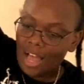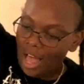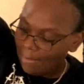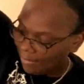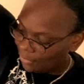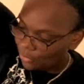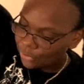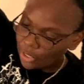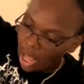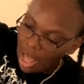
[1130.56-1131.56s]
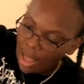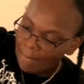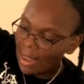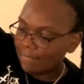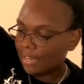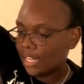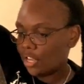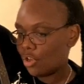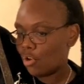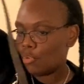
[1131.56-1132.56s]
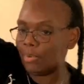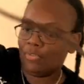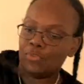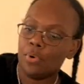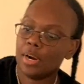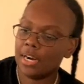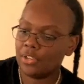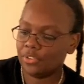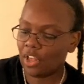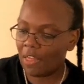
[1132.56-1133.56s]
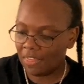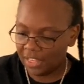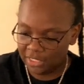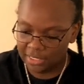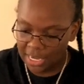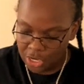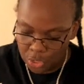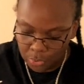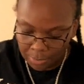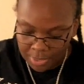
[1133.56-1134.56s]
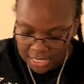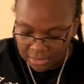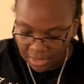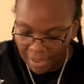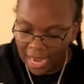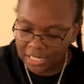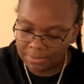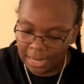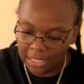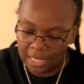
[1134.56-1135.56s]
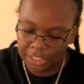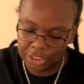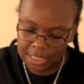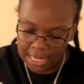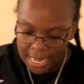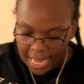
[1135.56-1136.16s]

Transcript: um, if you saw my video before, you saw that this is a newer piece that I've added to my collection.